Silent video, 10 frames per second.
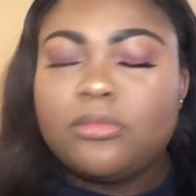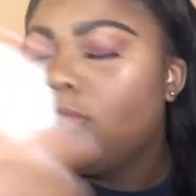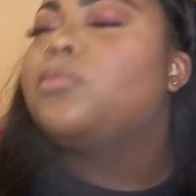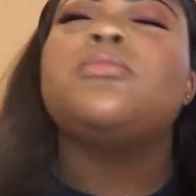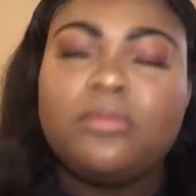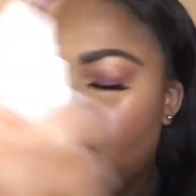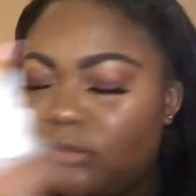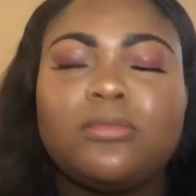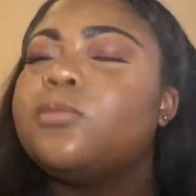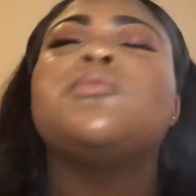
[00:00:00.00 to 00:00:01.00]
So now I'm
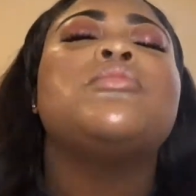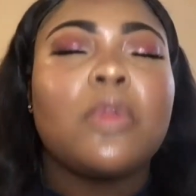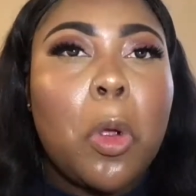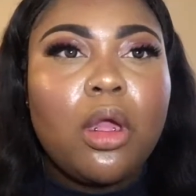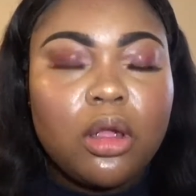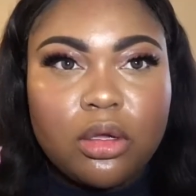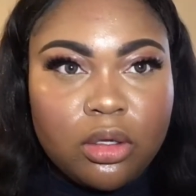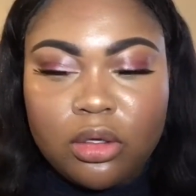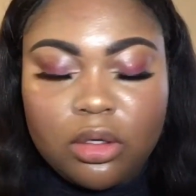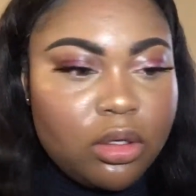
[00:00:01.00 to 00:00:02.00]
spraying that same Mario
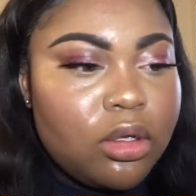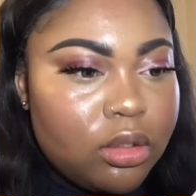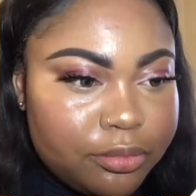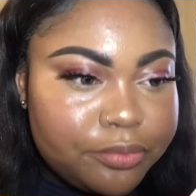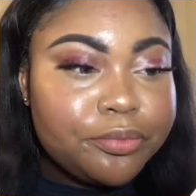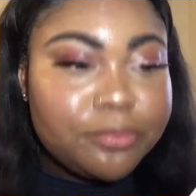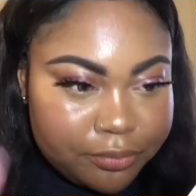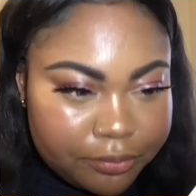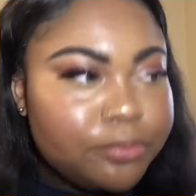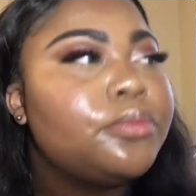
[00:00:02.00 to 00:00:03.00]
Badescu spray, and
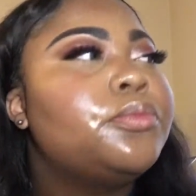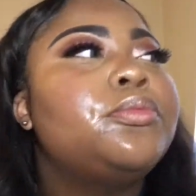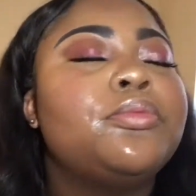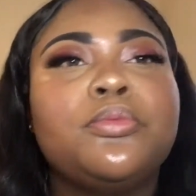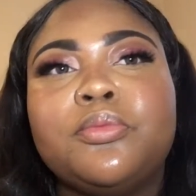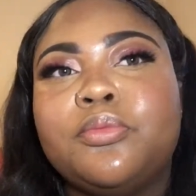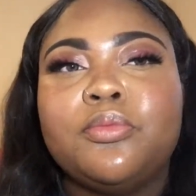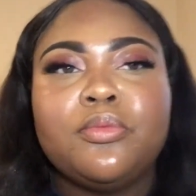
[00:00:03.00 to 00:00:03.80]
that's actually the rose